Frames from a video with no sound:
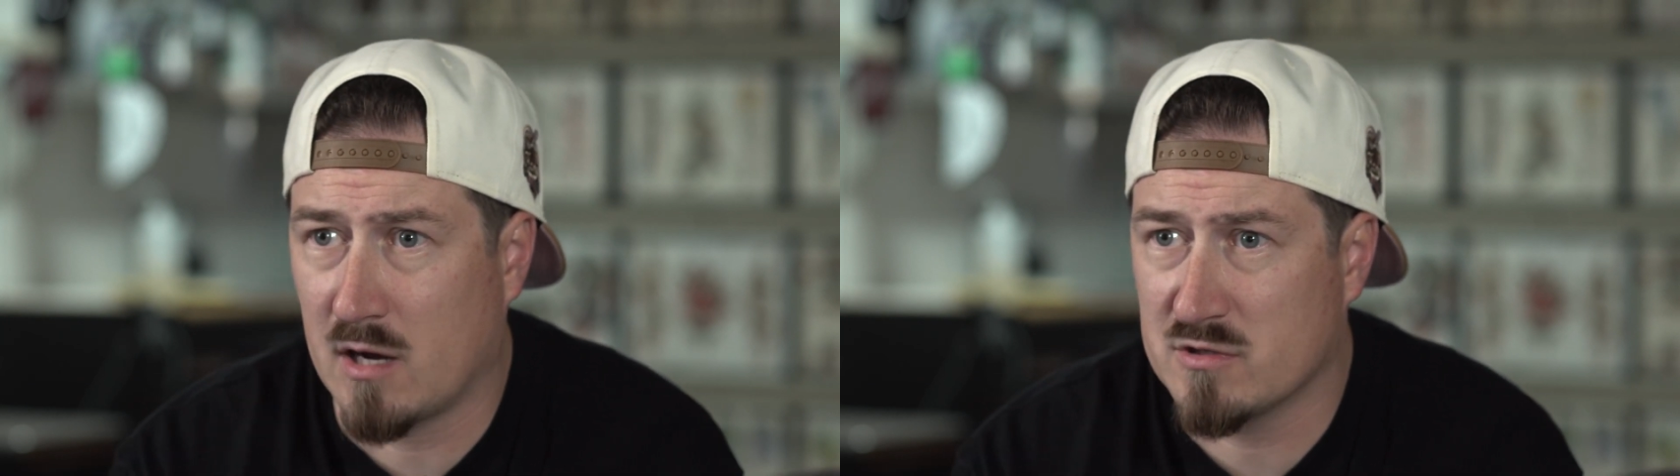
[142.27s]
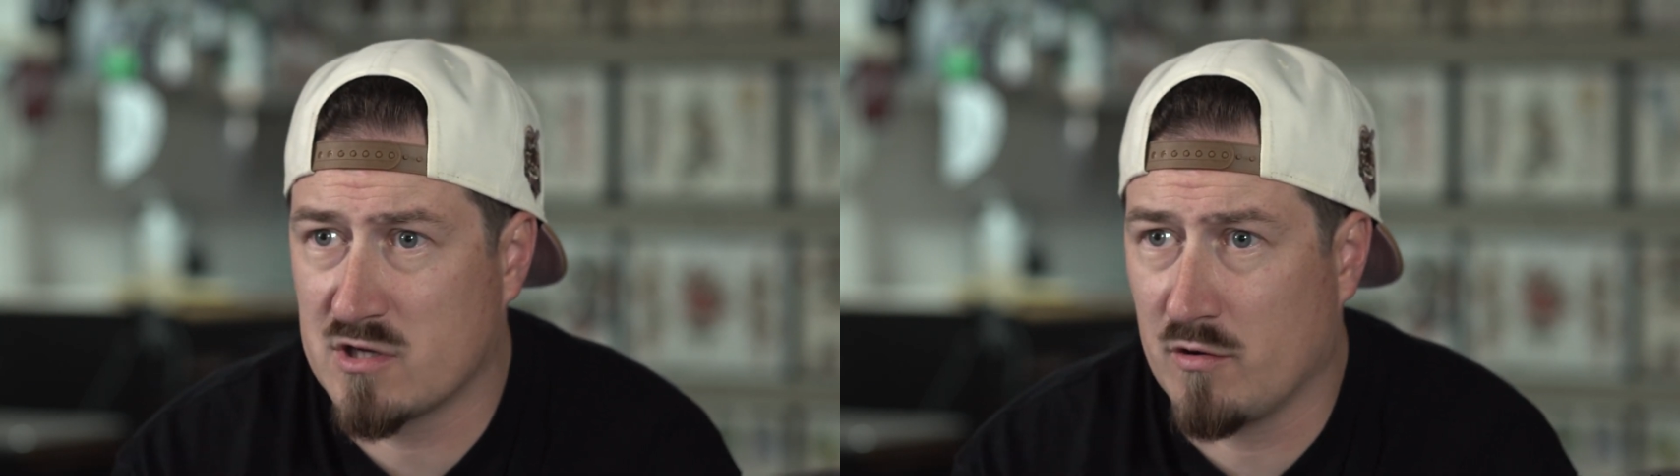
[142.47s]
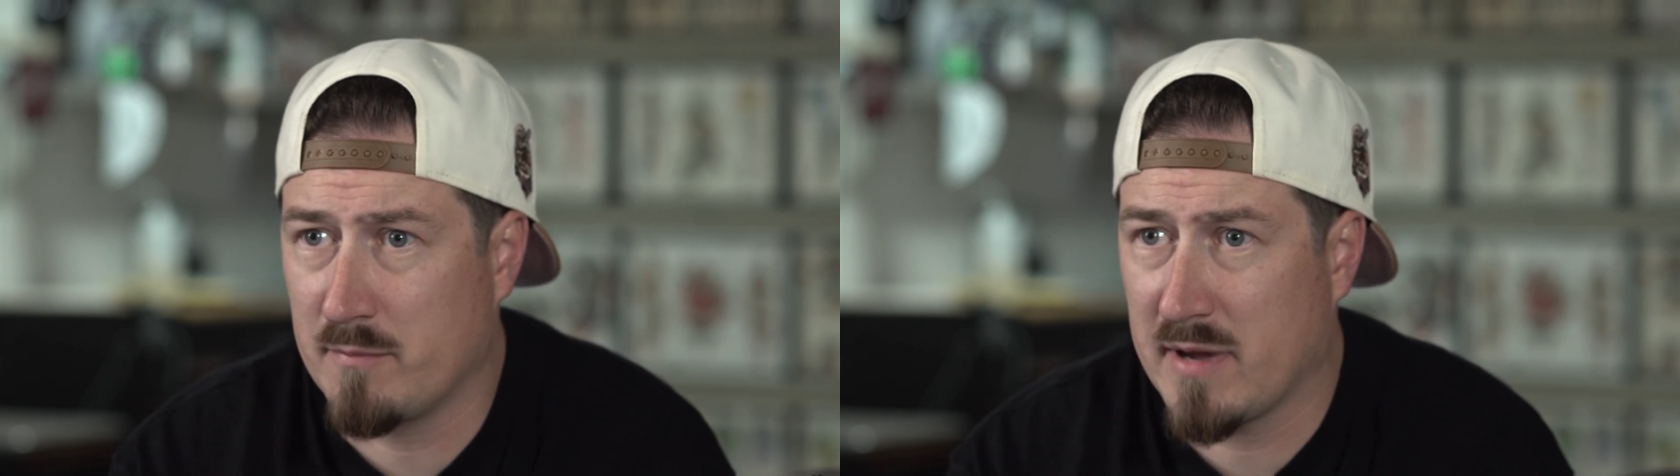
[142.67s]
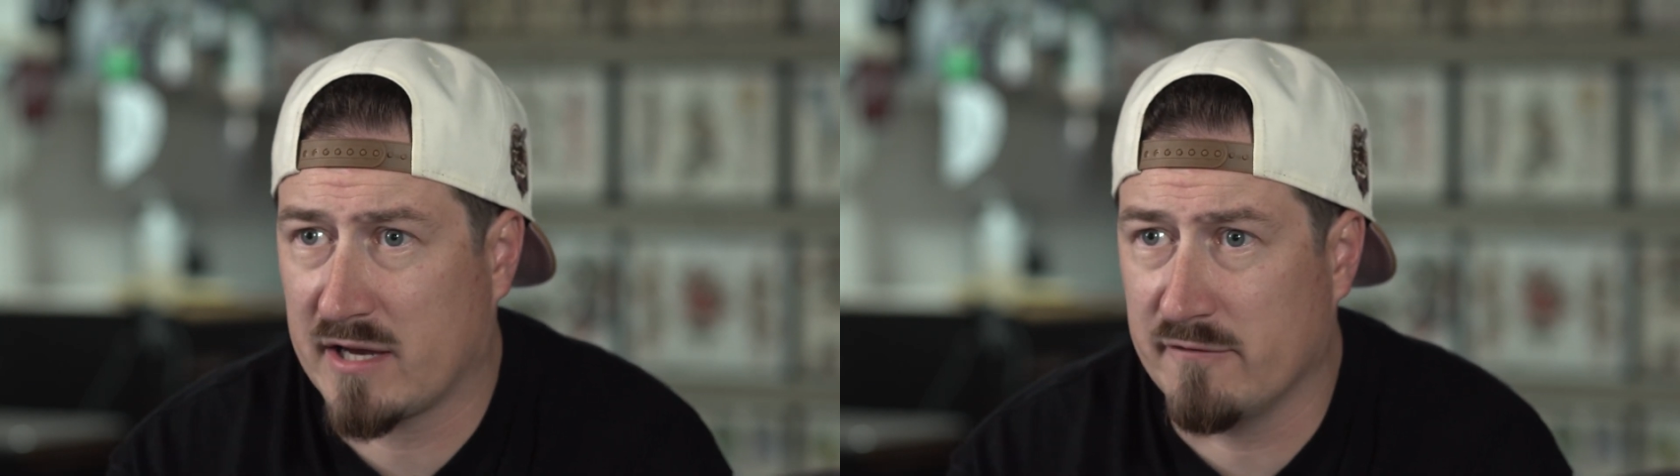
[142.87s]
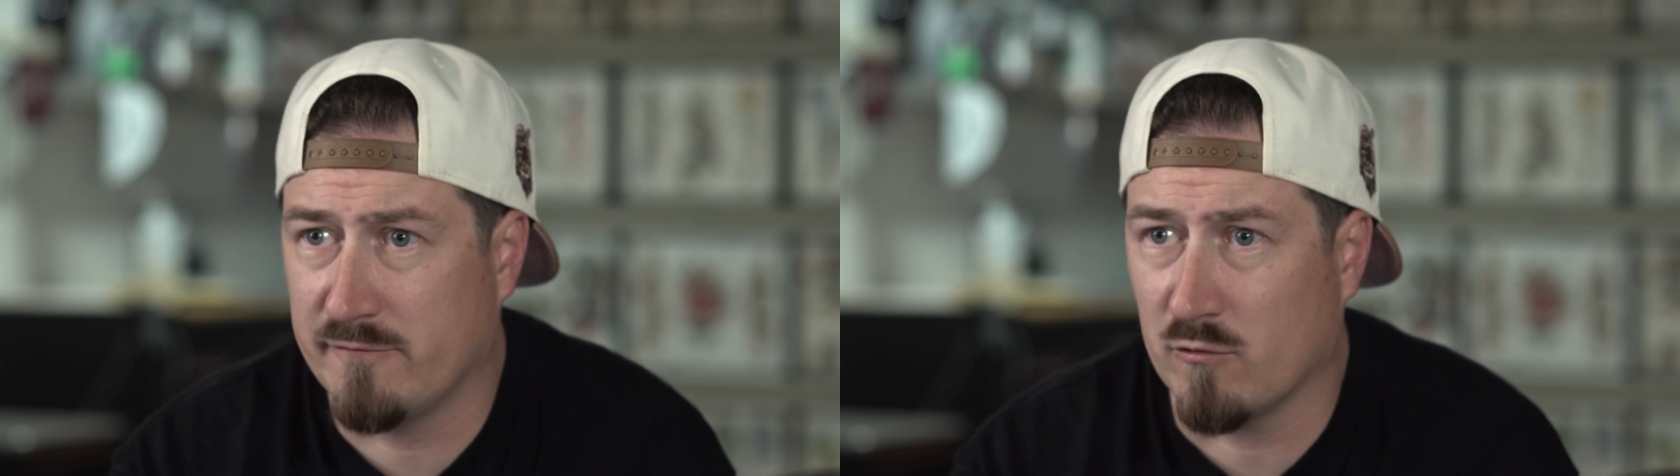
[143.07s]
I was going
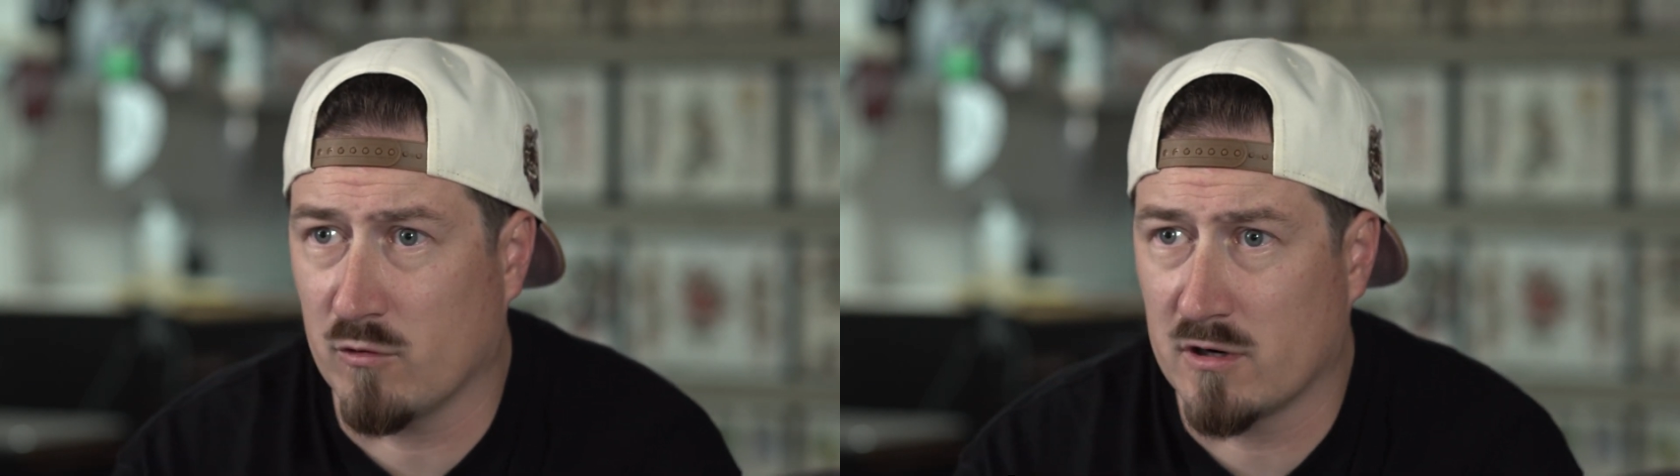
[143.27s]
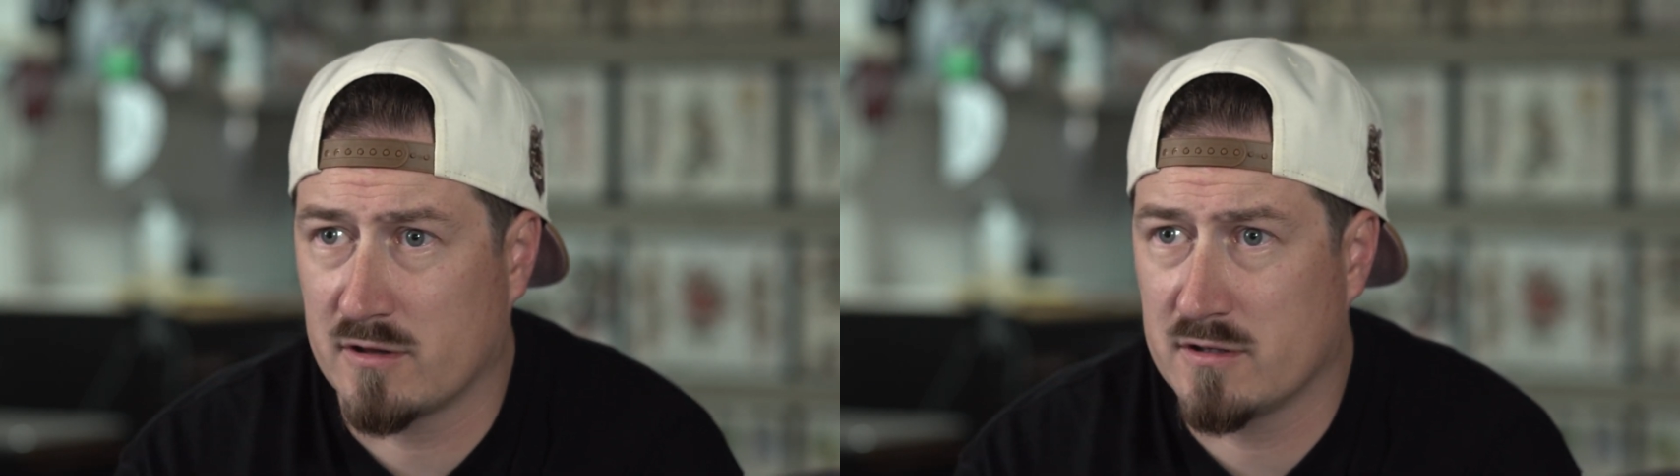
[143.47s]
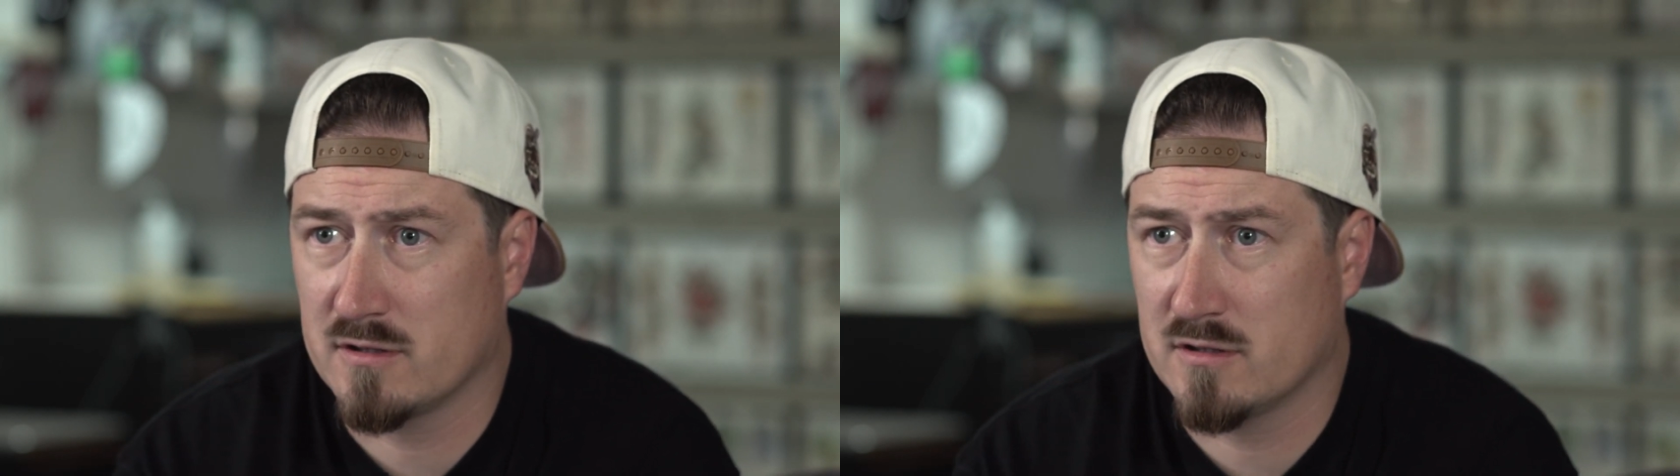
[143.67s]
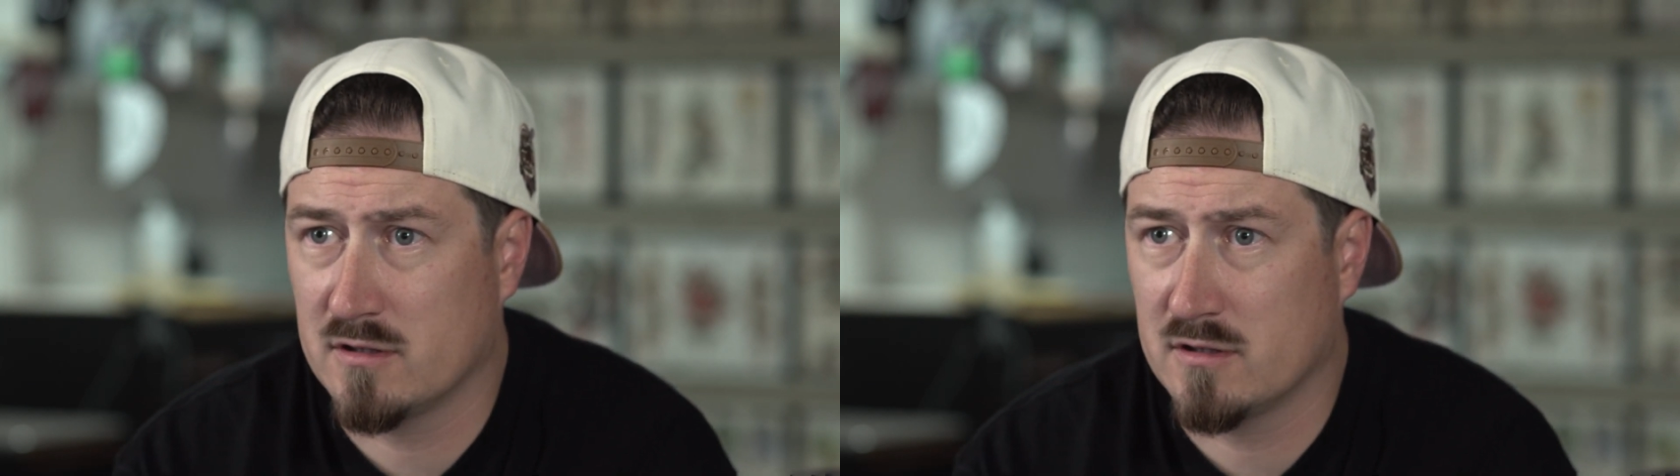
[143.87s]
back and forth